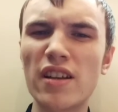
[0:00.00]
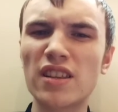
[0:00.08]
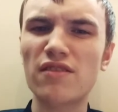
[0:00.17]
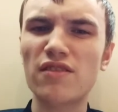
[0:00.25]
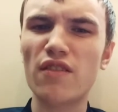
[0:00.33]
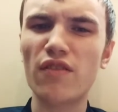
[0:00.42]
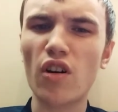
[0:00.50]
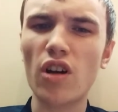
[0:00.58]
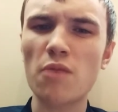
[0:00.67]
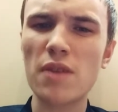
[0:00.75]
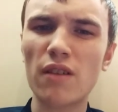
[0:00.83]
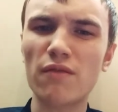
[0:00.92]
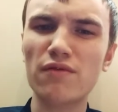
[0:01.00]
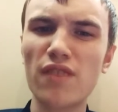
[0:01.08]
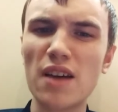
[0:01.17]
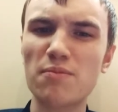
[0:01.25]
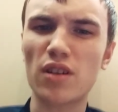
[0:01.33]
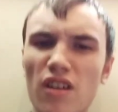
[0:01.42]
if you follow me on
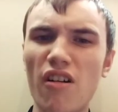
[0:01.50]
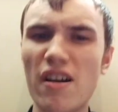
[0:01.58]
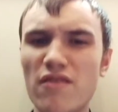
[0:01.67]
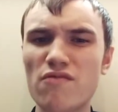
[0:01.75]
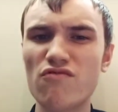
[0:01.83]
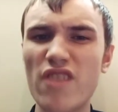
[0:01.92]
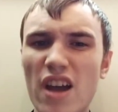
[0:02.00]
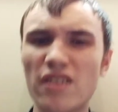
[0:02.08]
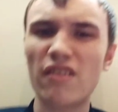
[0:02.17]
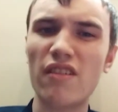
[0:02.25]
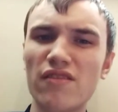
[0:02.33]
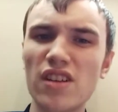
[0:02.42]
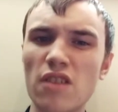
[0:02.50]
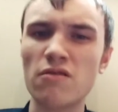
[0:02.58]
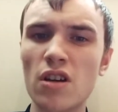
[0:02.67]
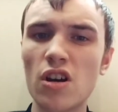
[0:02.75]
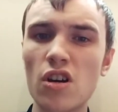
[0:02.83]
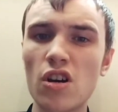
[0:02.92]
Facebook, I haven't written a review.
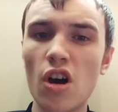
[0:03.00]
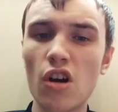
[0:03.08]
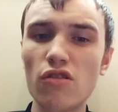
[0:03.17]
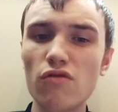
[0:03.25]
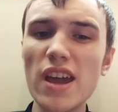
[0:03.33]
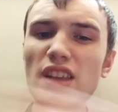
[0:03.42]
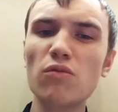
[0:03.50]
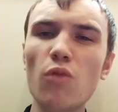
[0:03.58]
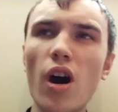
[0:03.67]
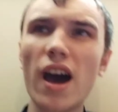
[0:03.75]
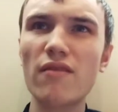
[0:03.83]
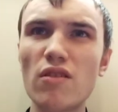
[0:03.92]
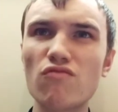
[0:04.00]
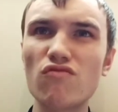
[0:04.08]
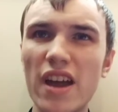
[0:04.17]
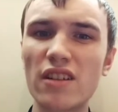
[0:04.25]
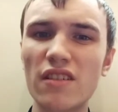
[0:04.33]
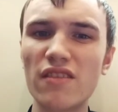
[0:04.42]
The reason why I haven't
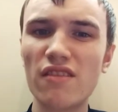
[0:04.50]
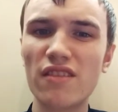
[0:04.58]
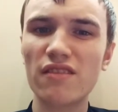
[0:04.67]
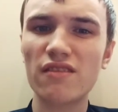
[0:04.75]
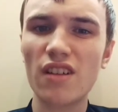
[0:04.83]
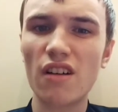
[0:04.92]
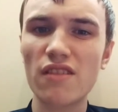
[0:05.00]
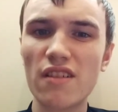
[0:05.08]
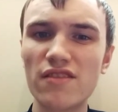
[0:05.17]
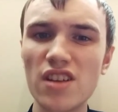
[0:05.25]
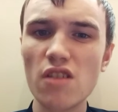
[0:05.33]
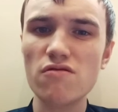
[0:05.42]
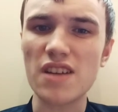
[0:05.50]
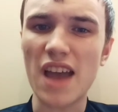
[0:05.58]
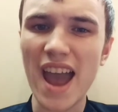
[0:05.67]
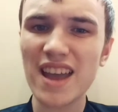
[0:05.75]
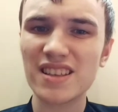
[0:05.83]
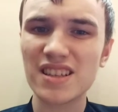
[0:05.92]
written a review
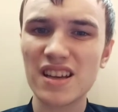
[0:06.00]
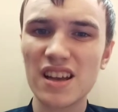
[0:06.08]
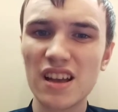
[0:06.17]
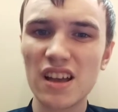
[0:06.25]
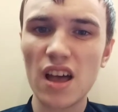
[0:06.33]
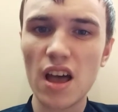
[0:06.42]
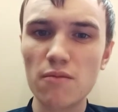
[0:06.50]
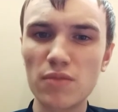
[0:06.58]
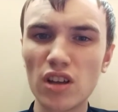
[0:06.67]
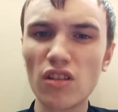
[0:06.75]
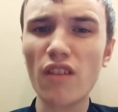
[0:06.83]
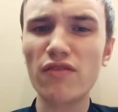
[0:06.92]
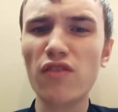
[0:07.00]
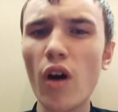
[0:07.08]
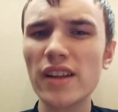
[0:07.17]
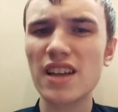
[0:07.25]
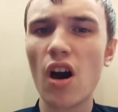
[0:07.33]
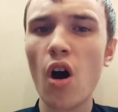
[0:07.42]
yet, because I
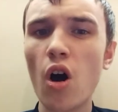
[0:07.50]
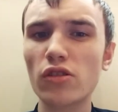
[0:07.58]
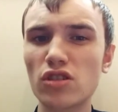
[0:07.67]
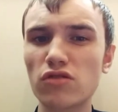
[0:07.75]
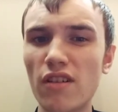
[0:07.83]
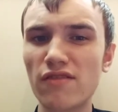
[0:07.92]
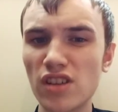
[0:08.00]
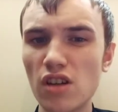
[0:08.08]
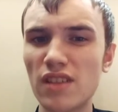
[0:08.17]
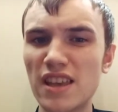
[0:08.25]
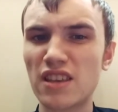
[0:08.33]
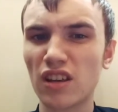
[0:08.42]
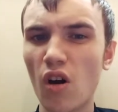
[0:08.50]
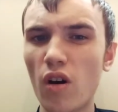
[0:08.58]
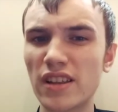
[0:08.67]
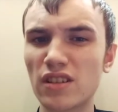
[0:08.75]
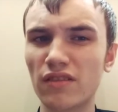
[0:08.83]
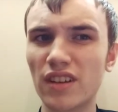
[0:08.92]
find it hard to review these
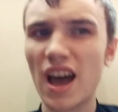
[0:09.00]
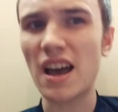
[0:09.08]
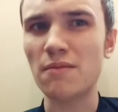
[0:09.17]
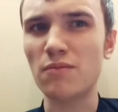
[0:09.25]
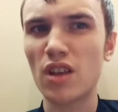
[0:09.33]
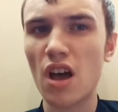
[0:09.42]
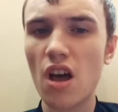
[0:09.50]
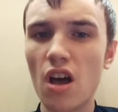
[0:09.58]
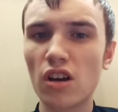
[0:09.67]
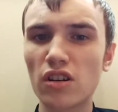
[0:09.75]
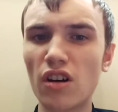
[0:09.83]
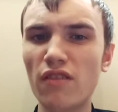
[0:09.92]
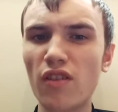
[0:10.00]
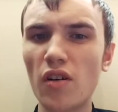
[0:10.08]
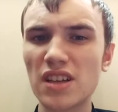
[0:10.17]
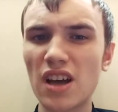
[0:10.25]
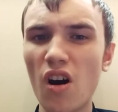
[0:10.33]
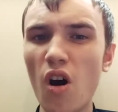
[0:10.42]
kinds of games. Because I
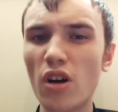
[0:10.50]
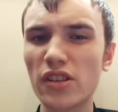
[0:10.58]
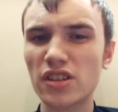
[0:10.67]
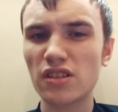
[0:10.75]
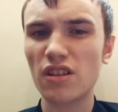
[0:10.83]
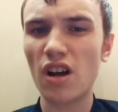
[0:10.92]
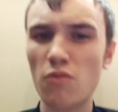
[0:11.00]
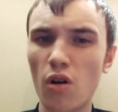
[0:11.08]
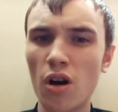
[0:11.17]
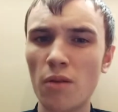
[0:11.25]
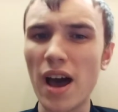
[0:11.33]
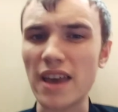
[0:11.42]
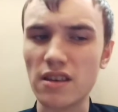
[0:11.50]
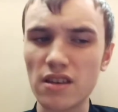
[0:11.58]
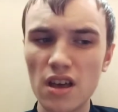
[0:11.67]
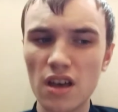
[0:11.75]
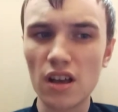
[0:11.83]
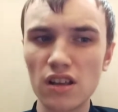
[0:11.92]
find it hard to know what I make.
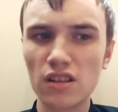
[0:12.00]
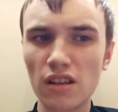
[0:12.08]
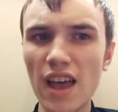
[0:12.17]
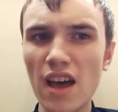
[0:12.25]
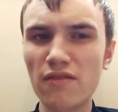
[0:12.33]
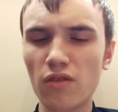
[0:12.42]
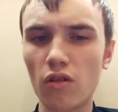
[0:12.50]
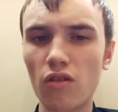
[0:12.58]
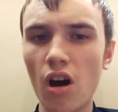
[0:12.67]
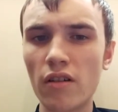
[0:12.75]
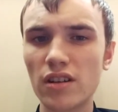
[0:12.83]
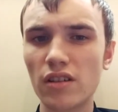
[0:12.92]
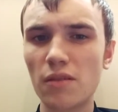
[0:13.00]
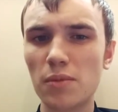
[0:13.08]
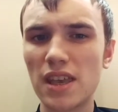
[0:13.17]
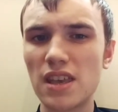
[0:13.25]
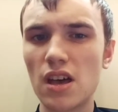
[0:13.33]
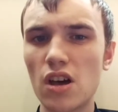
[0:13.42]
So therefore, I'm going to
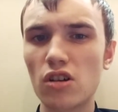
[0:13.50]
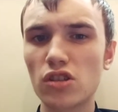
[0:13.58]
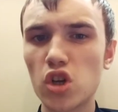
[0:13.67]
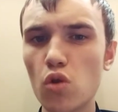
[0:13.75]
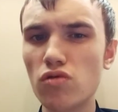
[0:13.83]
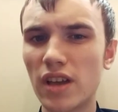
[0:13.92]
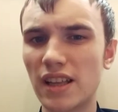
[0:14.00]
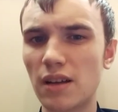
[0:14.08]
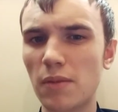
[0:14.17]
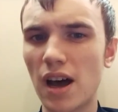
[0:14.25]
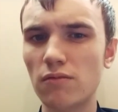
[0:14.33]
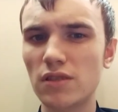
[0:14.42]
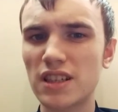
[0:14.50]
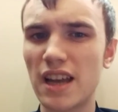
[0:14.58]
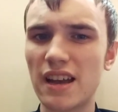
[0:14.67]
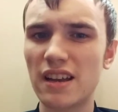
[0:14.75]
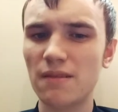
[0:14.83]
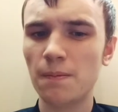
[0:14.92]
be talking about
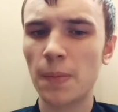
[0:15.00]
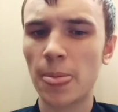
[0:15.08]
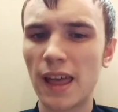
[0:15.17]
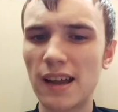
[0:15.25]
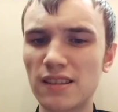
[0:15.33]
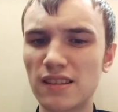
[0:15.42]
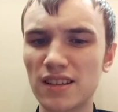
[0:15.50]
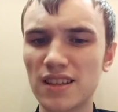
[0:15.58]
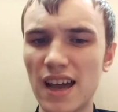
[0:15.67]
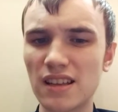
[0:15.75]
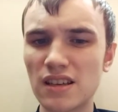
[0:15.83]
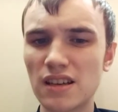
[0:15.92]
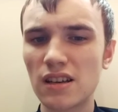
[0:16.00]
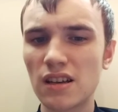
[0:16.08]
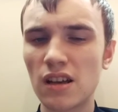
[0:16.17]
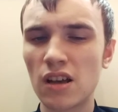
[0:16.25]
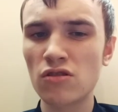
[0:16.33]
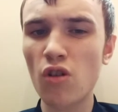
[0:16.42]
it instead.
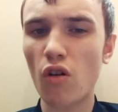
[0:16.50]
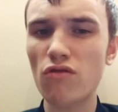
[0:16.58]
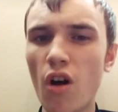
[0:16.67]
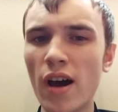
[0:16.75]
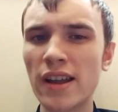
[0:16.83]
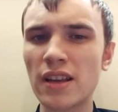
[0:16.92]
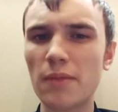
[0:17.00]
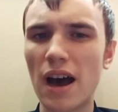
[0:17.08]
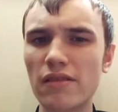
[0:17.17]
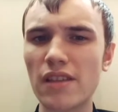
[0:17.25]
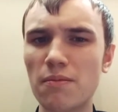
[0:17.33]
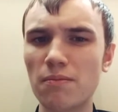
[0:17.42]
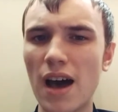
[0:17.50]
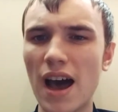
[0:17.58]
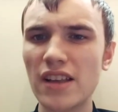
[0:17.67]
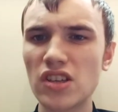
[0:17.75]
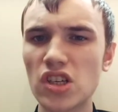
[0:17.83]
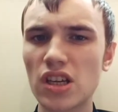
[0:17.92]
Not writing about this
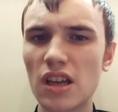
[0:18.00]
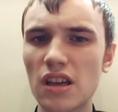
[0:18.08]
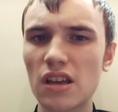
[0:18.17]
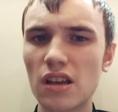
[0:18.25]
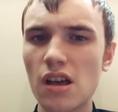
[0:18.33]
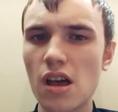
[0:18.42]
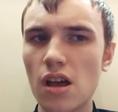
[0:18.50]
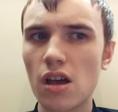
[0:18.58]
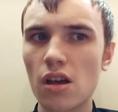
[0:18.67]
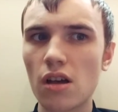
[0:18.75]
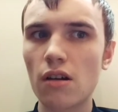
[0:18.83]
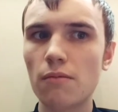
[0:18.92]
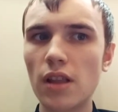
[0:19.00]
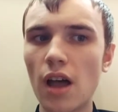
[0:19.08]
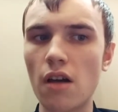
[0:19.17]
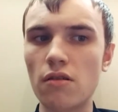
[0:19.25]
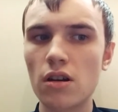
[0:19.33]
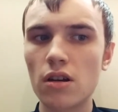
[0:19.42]
match. But
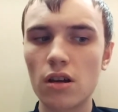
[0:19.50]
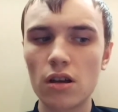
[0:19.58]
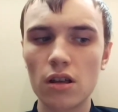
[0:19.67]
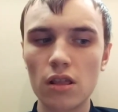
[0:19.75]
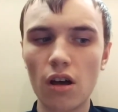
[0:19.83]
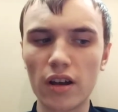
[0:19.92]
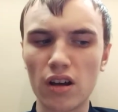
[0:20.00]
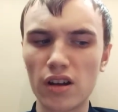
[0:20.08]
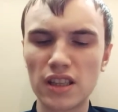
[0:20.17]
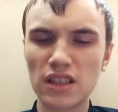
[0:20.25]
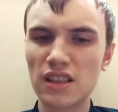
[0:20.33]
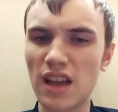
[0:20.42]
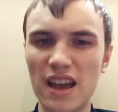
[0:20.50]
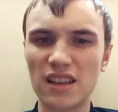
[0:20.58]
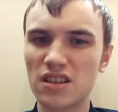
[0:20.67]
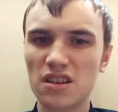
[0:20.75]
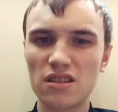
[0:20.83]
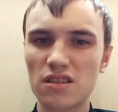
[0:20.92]
no, like I
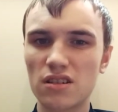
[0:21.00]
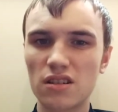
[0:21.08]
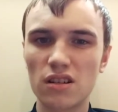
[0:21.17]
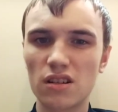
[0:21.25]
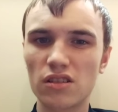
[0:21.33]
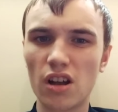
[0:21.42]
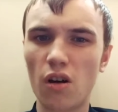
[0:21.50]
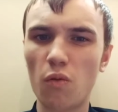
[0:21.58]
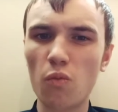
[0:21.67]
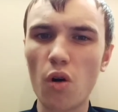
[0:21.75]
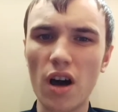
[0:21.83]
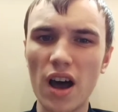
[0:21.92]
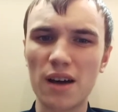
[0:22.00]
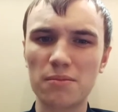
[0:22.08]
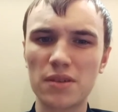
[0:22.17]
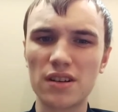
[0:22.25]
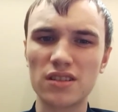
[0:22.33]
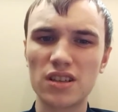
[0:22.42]
said, down what
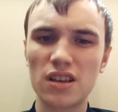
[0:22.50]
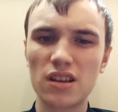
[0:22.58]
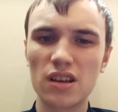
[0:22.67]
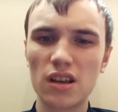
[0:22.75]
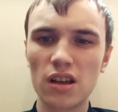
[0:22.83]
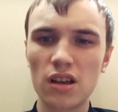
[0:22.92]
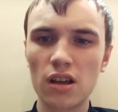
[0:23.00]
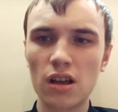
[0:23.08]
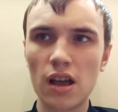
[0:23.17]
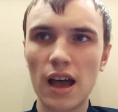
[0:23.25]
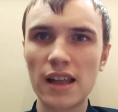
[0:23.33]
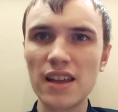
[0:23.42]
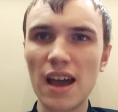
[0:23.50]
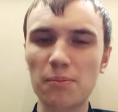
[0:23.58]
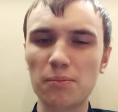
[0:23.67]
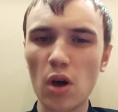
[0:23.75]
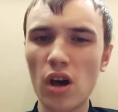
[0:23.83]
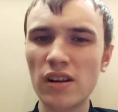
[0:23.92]
happened. And yeah,
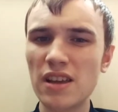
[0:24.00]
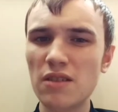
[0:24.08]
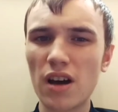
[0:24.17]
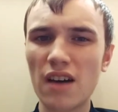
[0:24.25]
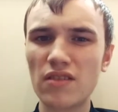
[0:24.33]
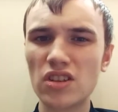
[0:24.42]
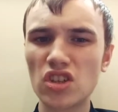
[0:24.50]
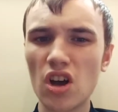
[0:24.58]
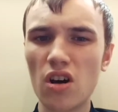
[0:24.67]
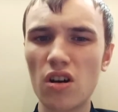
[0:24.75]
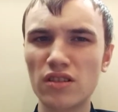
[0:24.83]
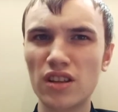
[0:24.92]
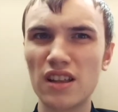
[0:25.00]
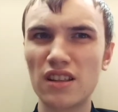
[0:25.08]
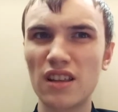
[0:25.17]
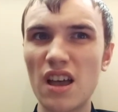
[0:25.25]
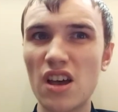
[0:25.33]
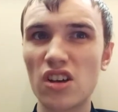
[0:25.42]
Burnley were having
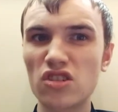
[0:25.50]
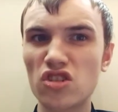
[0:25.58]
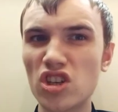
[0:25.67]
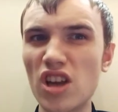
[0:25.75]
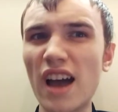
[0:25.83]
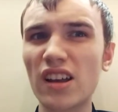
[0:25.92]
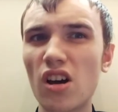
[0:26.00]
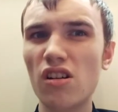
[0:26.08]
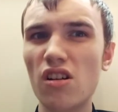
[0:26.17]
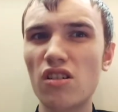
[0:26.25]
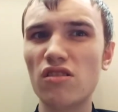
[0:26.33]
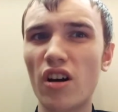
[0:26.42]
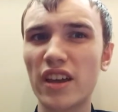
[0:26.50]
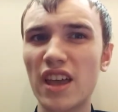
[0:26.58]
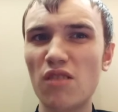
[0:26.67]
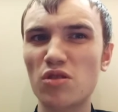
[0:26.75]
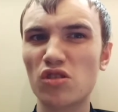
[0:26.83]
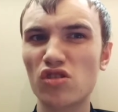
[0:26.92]
chances. Xhaka looked like
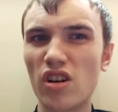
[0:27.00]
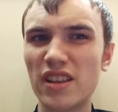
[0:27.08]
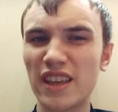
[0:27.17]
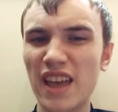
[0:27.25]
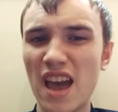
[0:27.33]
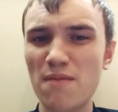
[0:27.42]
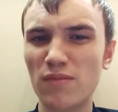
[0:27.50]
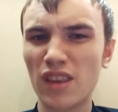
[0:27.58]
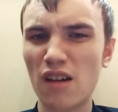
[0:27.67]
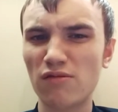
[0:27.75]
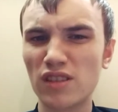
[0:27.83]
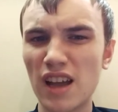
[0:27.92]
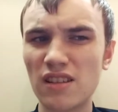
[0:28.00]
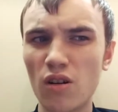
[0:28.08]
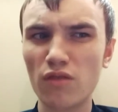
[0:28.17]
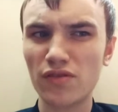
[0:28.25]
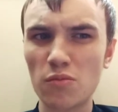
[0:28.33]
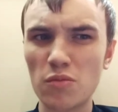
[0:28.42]
he was trying to get himself sent
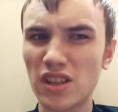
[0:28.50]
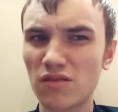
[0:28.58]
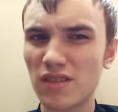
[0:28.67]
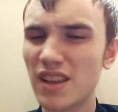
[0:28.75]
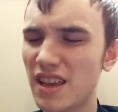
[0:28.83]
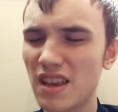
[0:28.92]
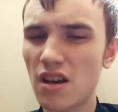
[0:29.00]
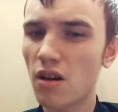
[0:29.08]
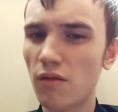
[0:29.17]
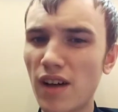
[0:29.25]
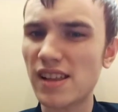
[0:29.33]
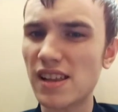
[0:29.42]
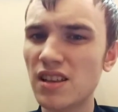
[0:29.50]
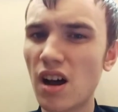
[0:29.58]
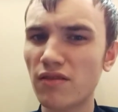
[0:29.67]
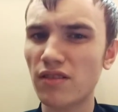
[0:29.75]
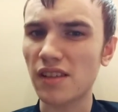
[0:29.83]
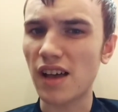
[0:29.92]
off. And we've had
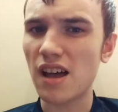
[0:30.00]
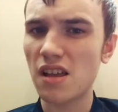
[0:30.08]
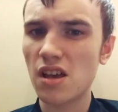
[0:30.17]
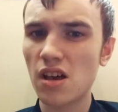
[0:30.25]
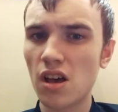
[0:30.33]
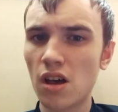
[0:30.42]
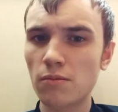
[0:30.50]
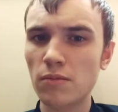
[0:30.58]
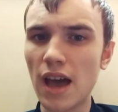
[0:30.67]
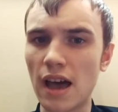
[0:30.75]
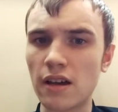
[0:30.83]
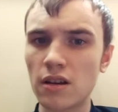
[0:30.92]
enough of that. But yeah,